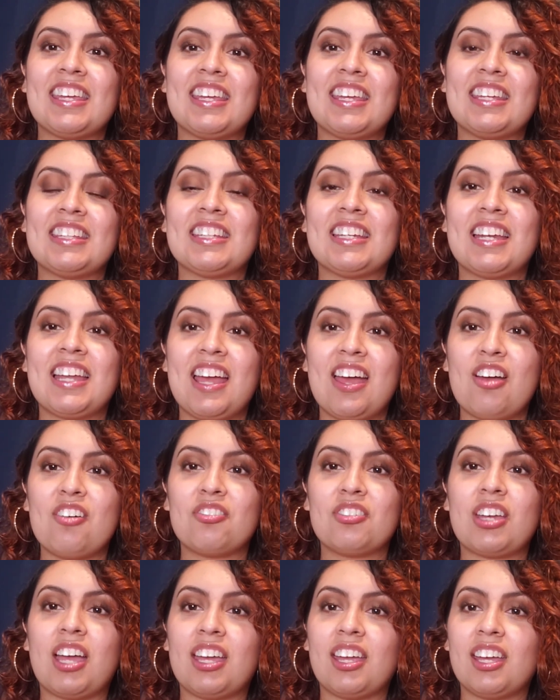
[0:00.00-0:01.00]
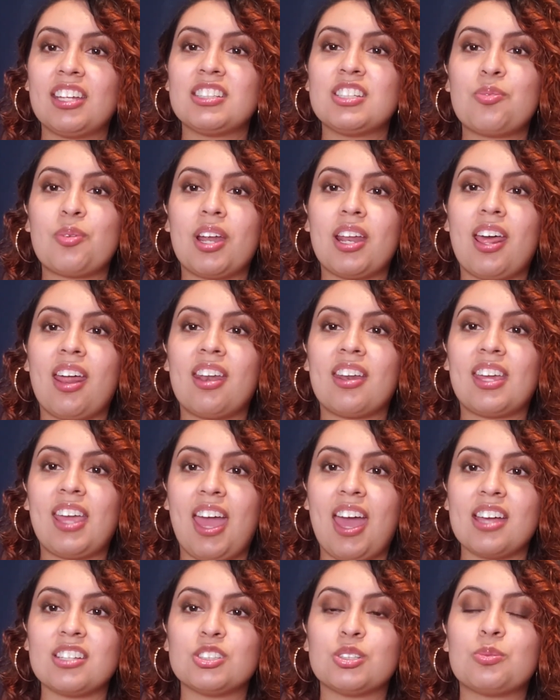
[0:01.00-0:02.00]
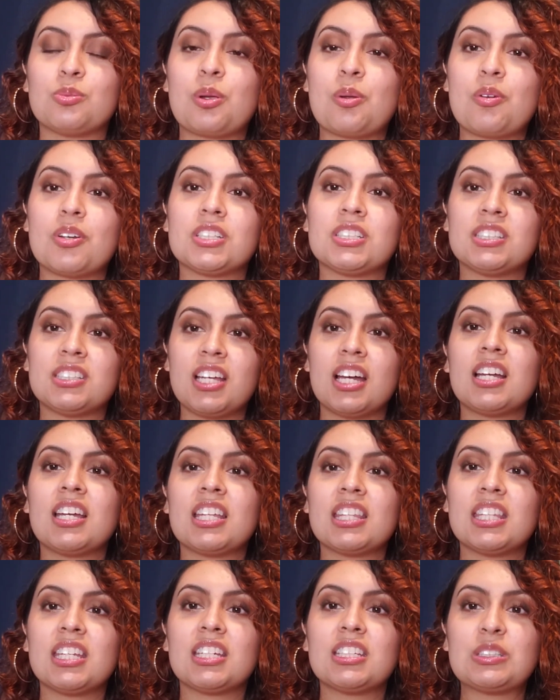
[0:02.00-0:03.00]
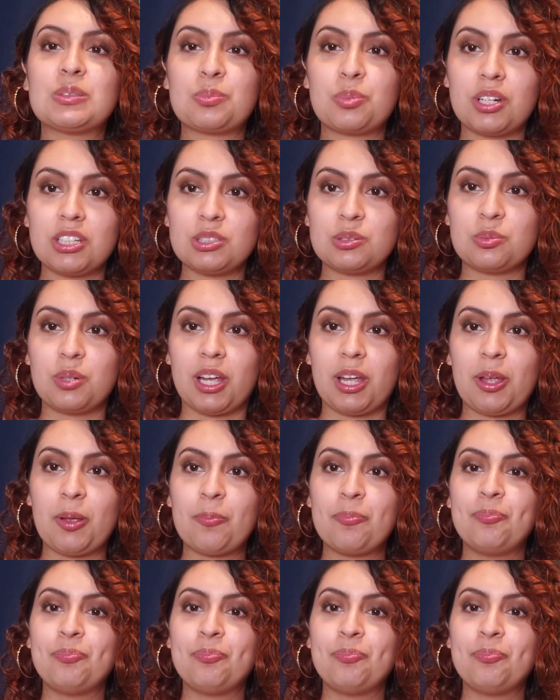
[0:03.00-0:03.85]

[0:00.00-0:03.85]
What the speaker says: I guess he ran out of gas. So we were stuck in the expressway.